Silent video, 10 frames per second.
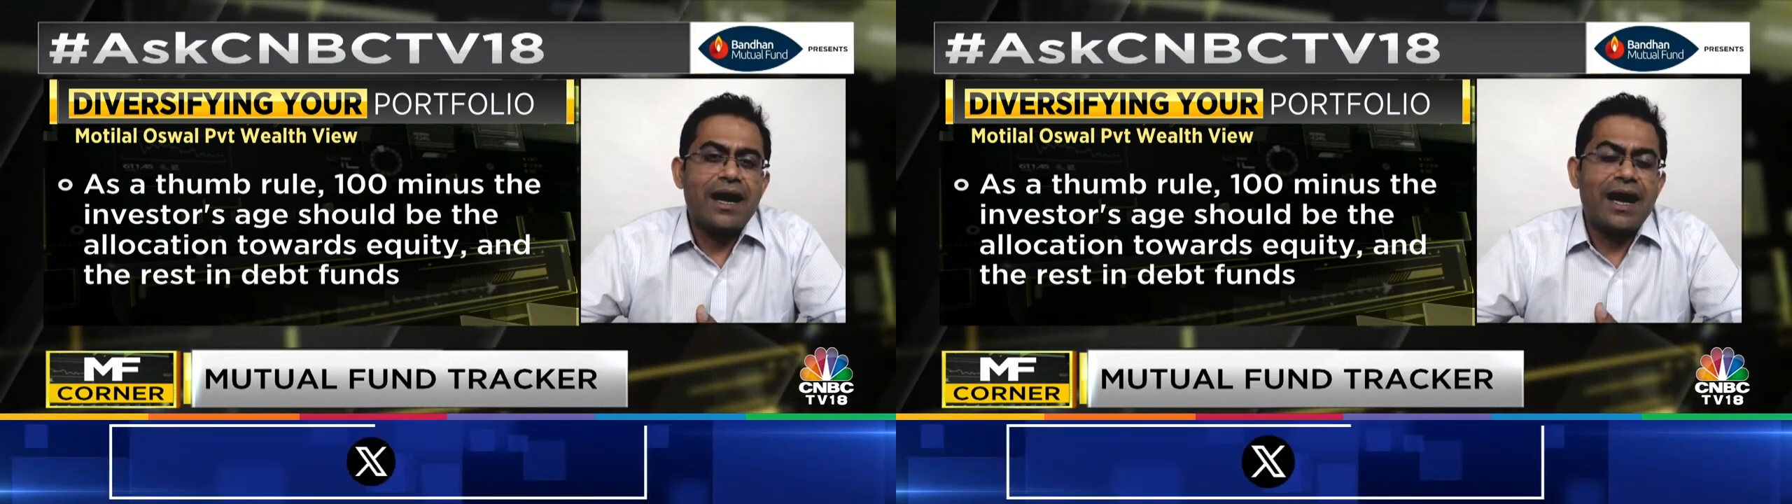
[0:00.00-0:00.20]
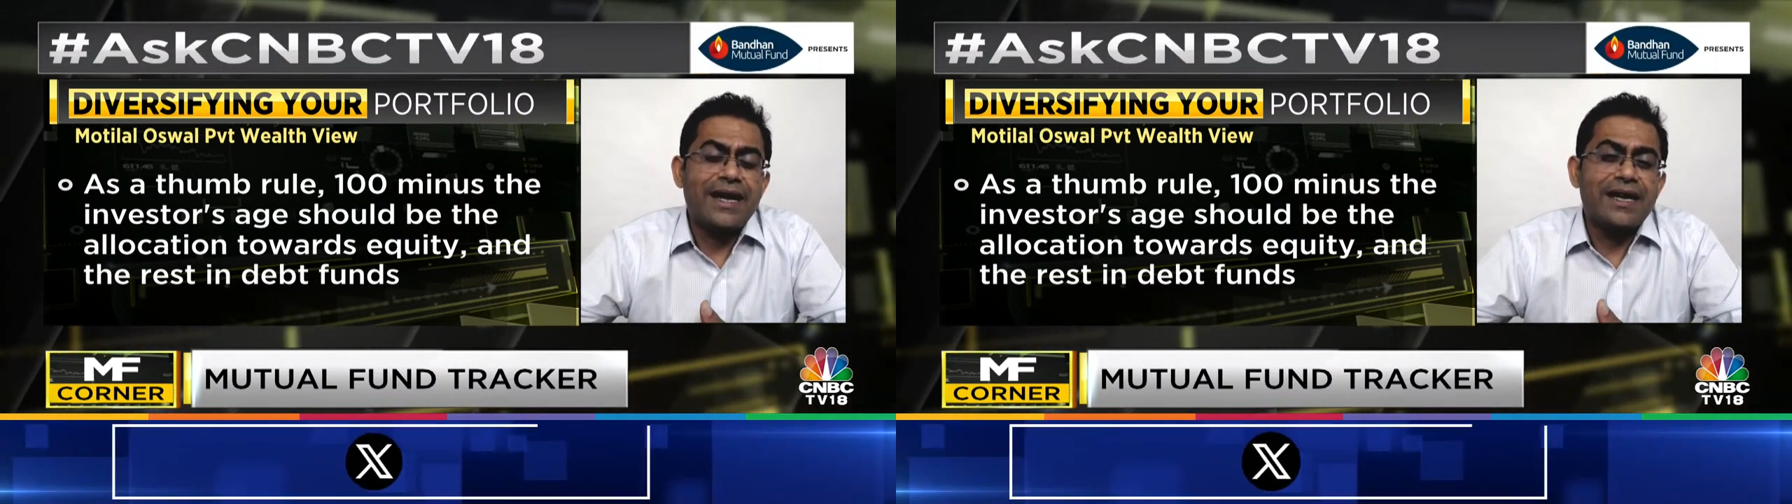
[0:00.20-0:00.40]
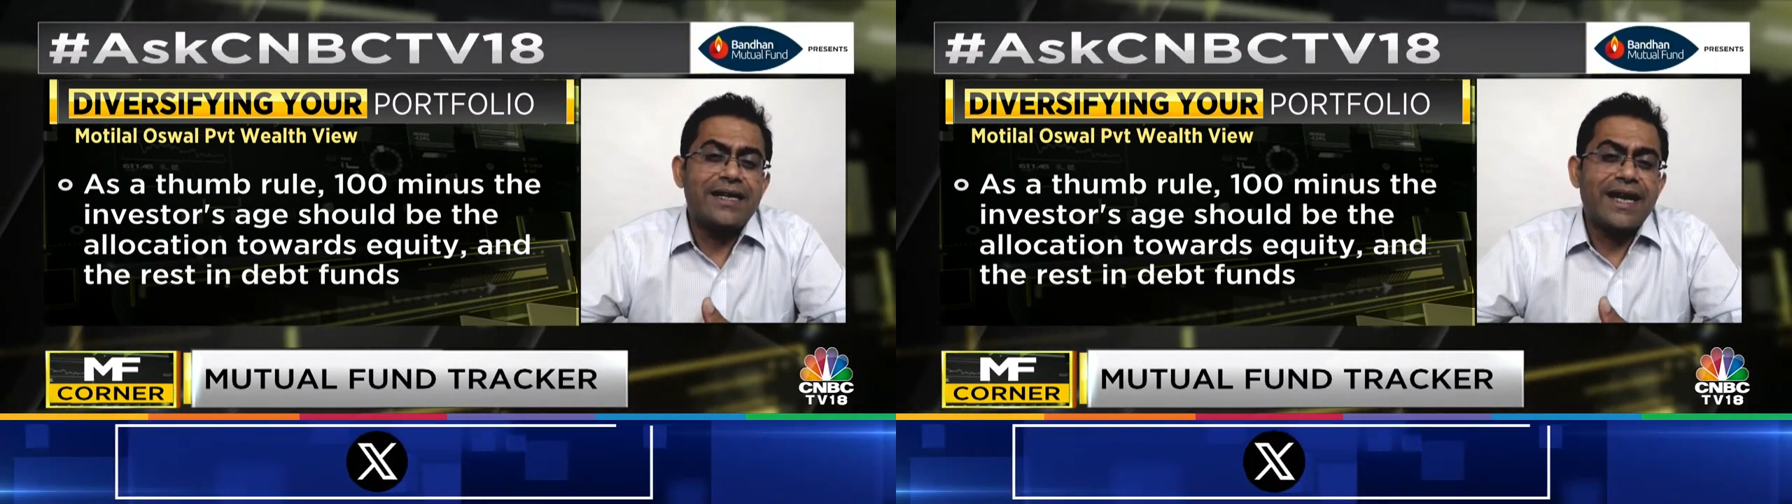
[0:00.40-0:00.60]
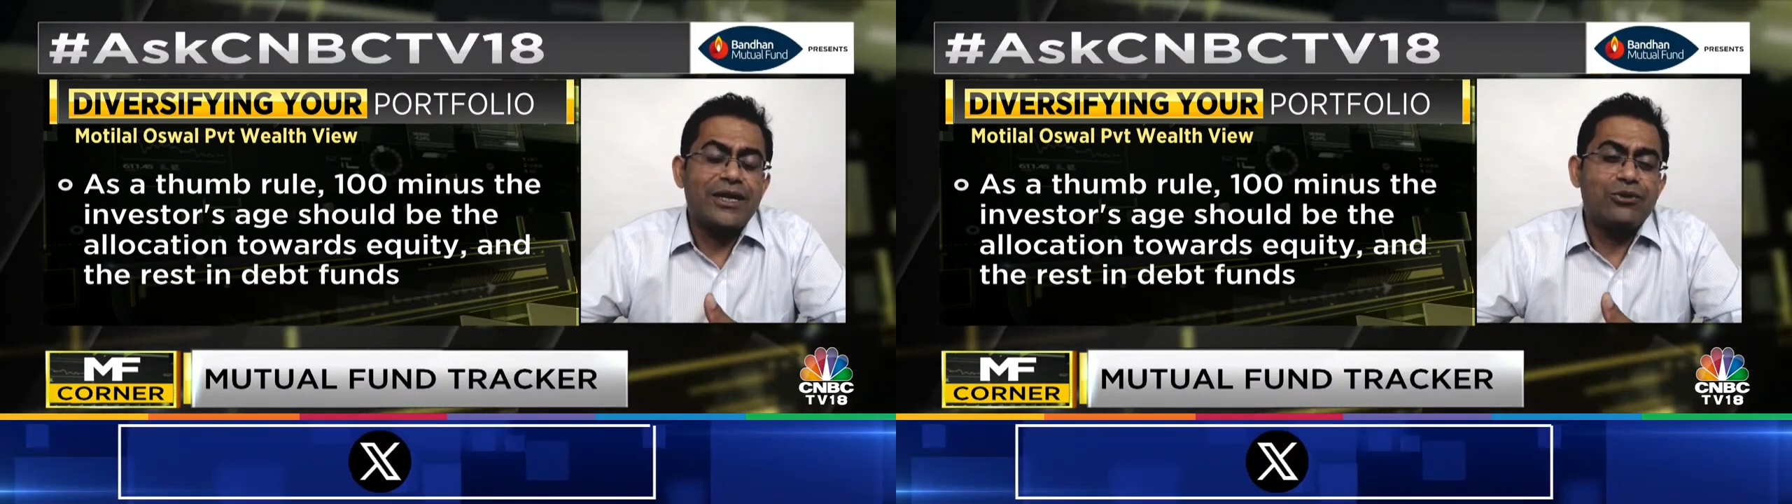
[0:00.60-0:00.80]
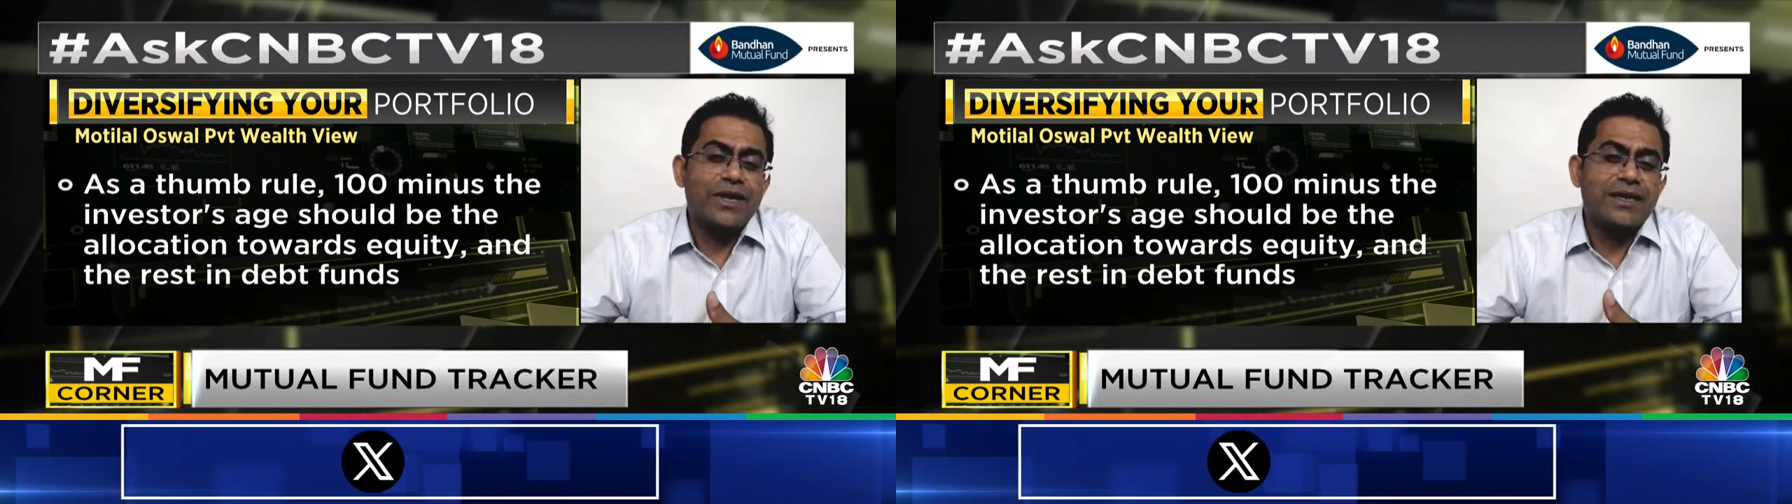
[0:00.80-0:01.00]
I can tell
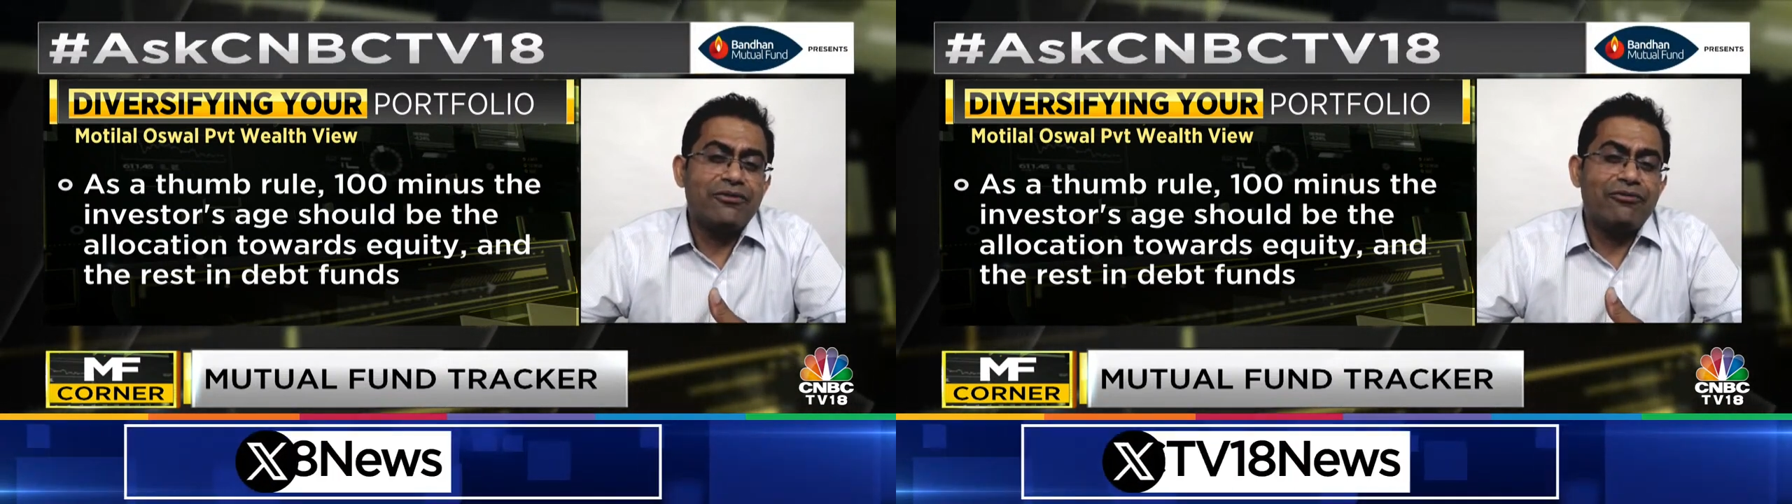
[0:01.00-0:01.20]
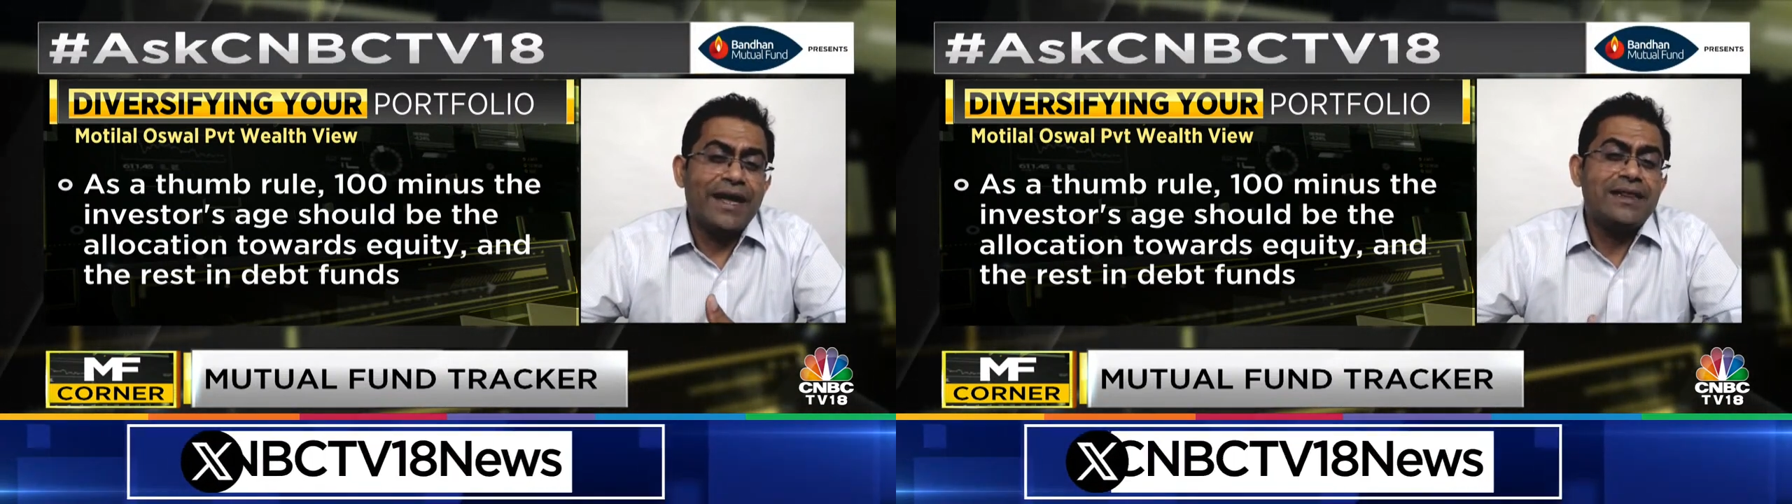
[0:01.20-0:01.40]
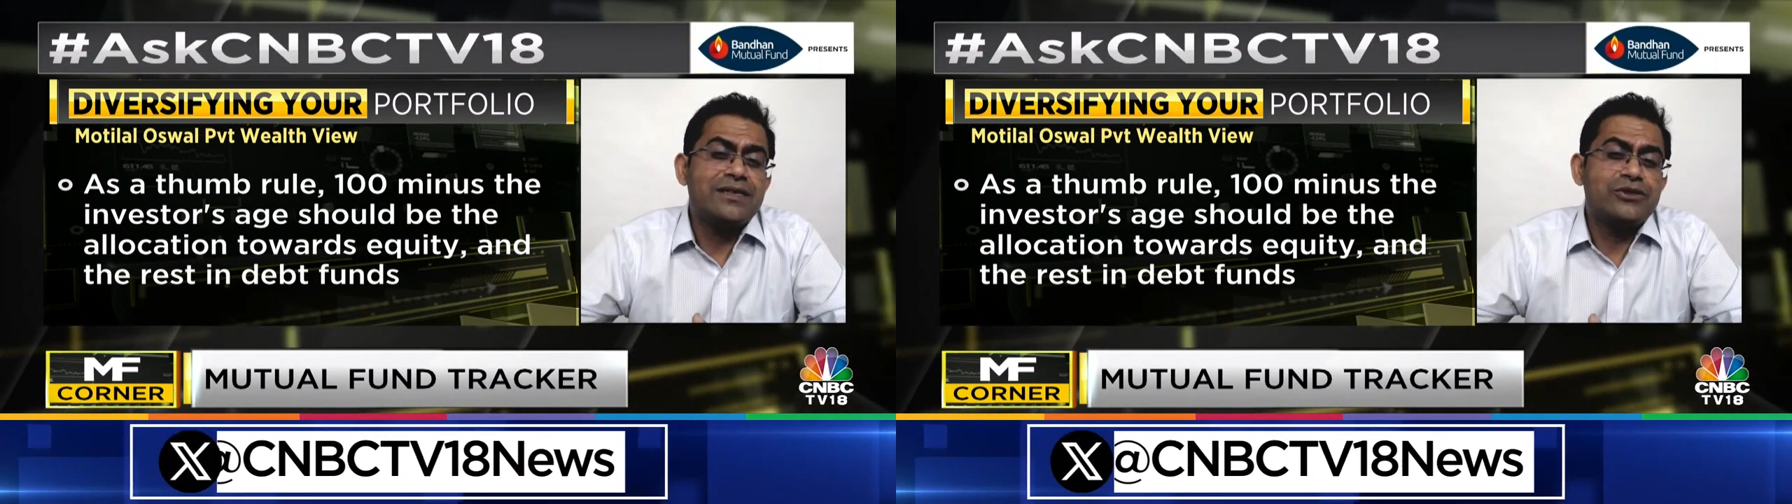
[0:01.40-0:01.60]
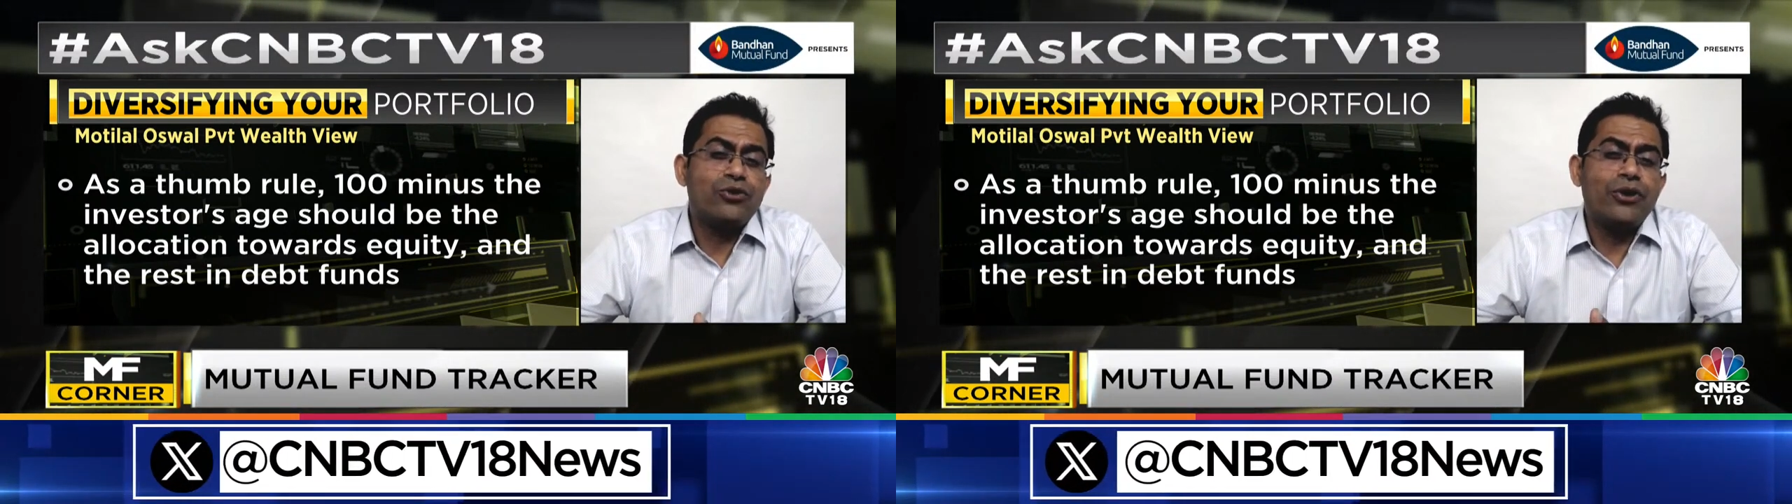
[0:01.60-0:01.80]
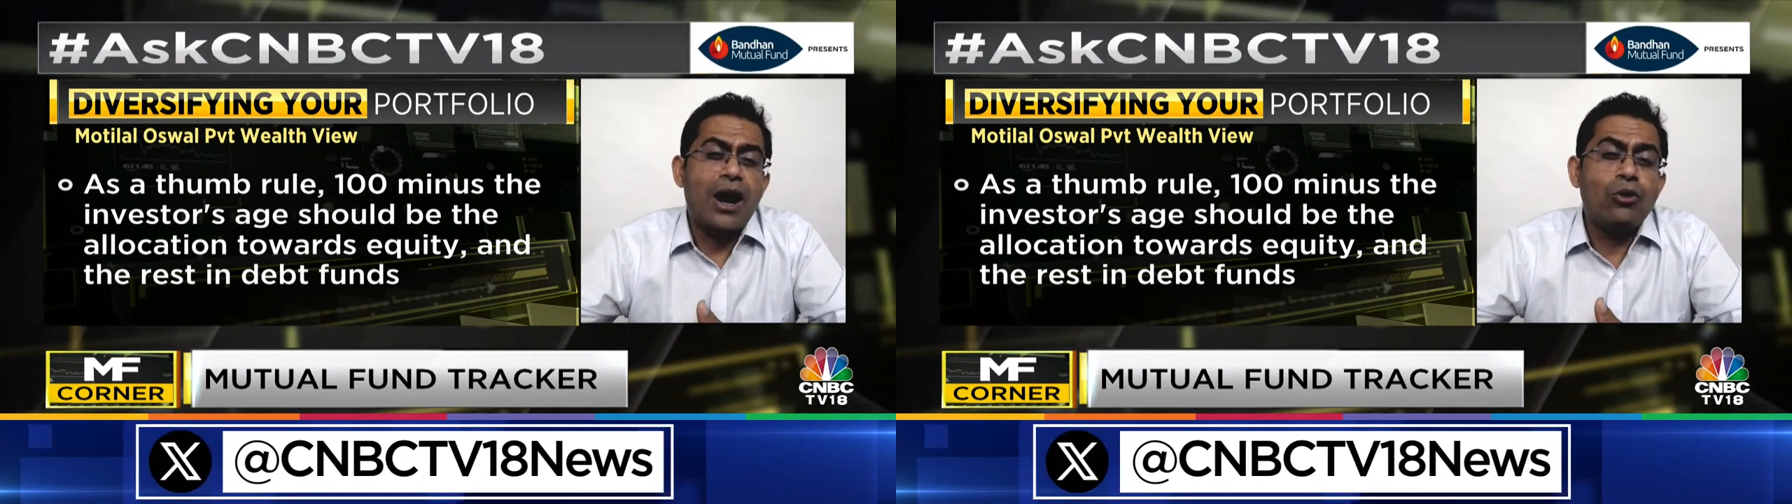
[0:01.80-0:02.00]
you that the wealth is going to